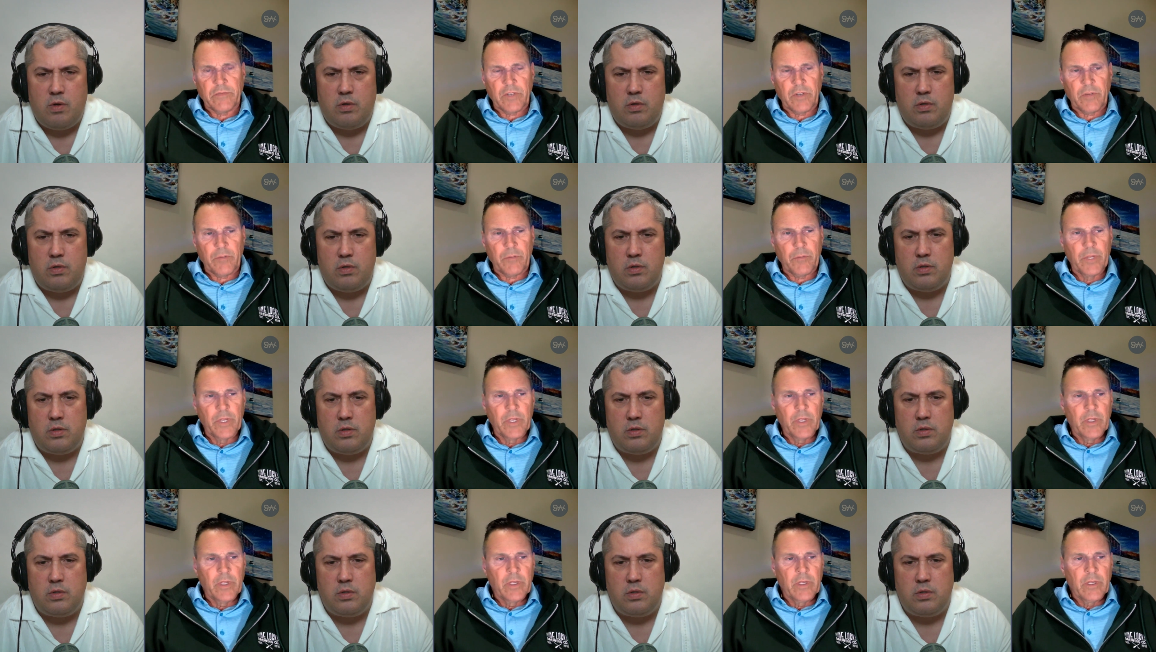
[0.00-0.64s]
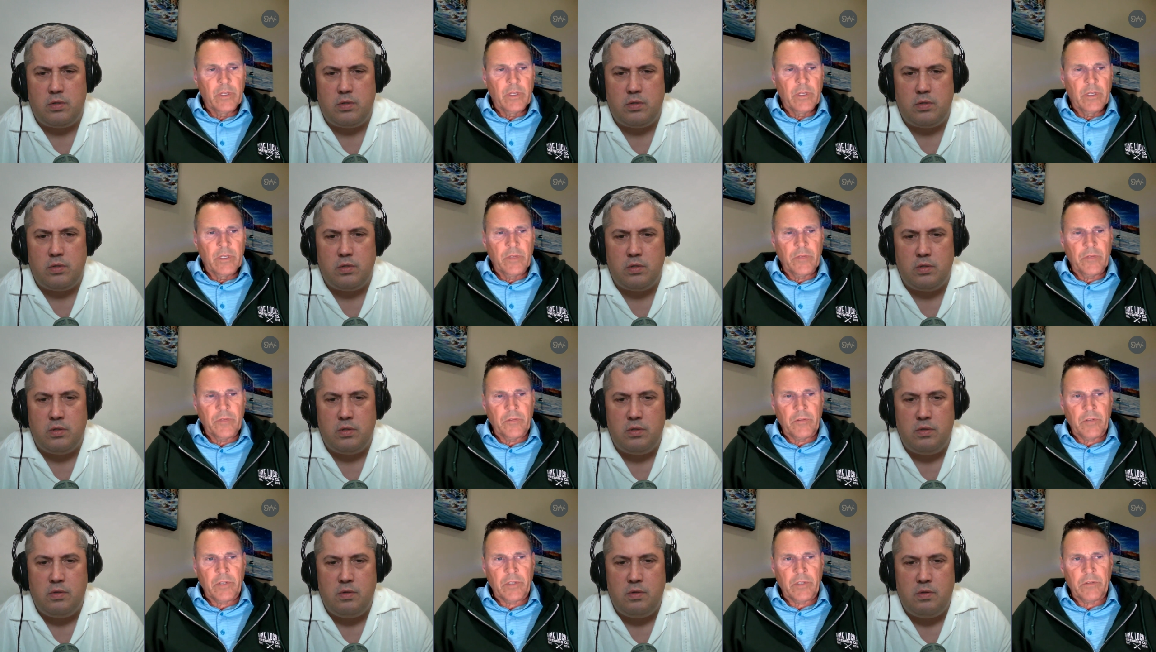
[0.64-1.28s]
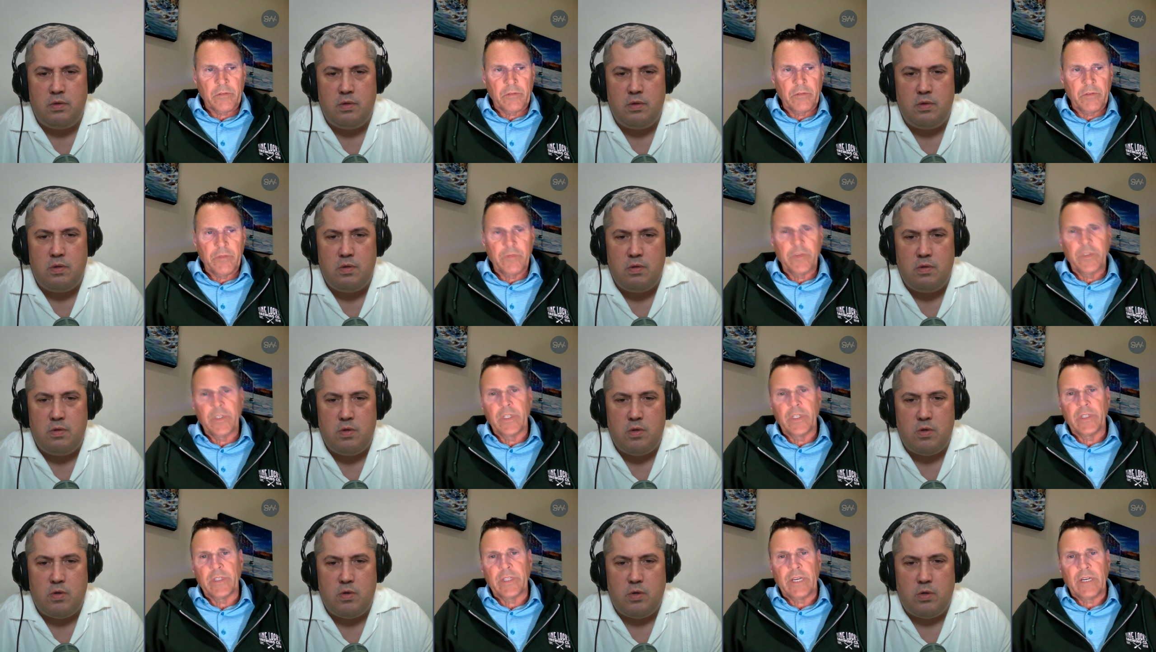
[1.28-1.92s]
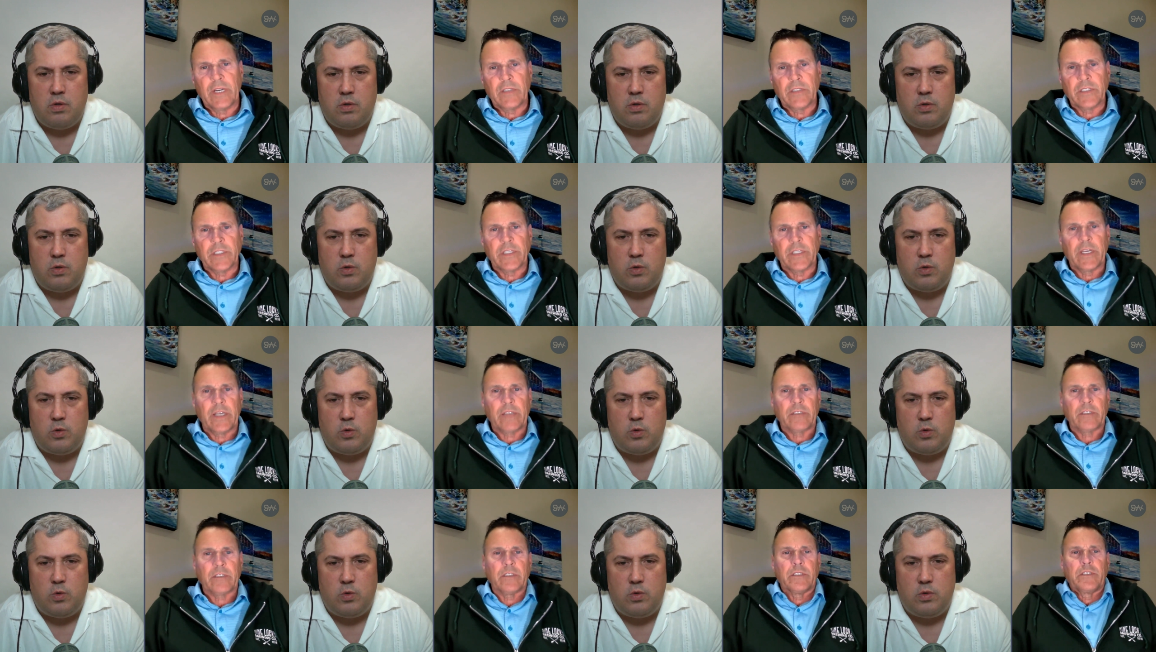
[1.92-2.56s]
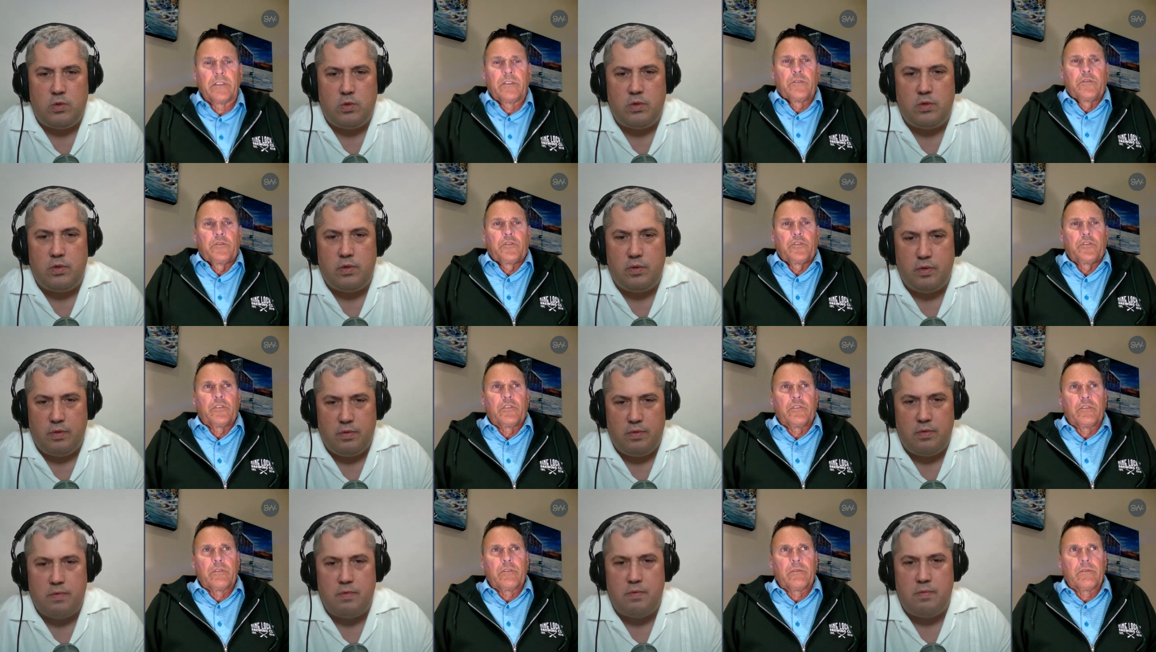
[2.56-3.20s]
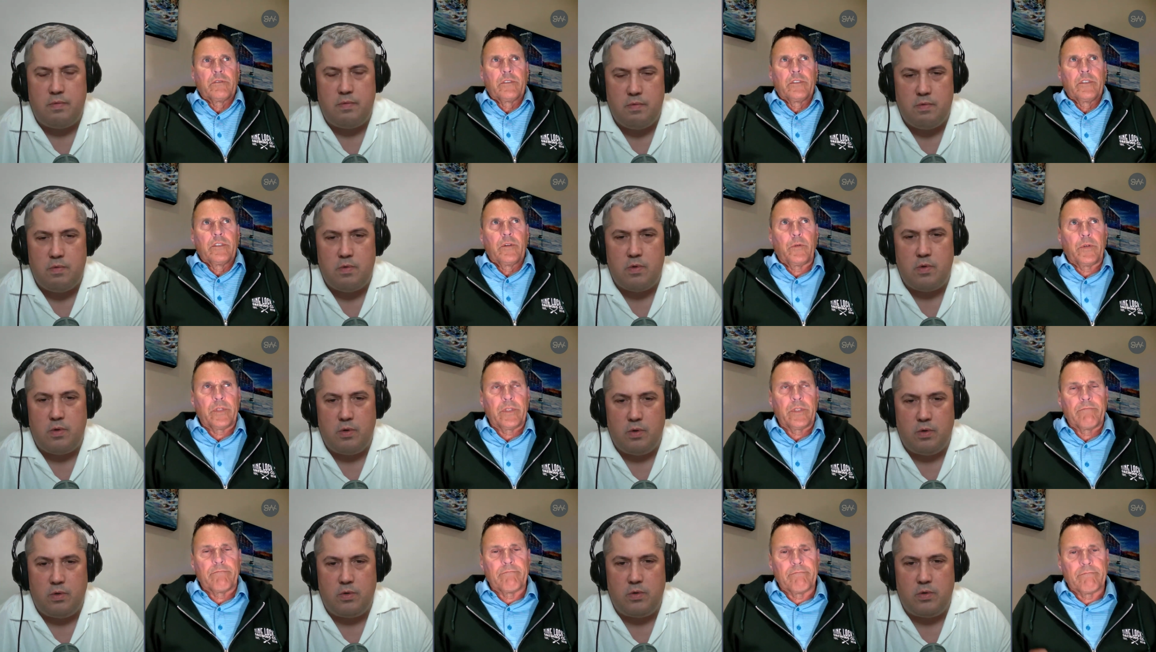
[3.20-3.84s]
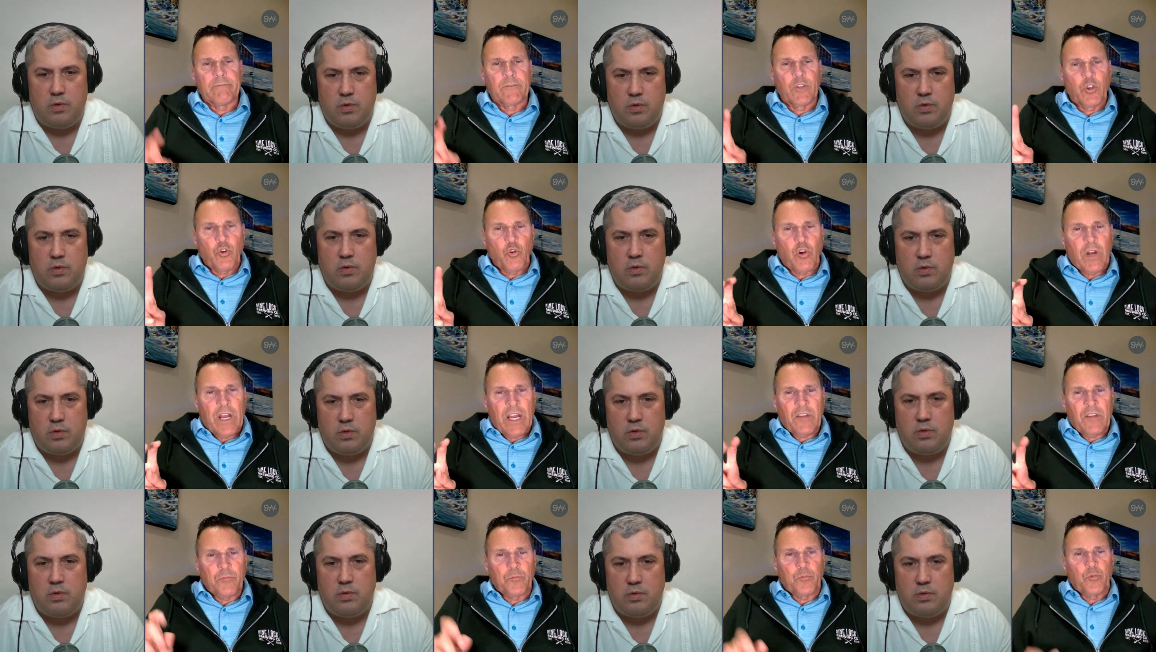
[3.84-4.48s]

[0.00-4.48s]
Speaker 1: from if you're under 15,000 hectoliters, you're, you know, craft